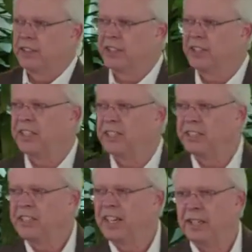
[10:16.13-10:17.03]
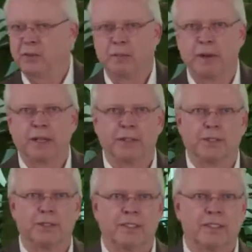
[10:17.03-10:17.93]
the seas as we make
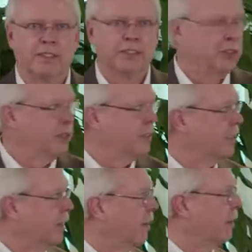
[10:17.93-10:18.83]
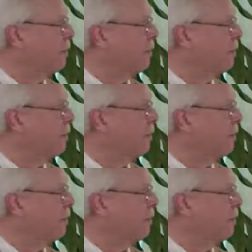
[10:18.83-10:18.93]
this journey together.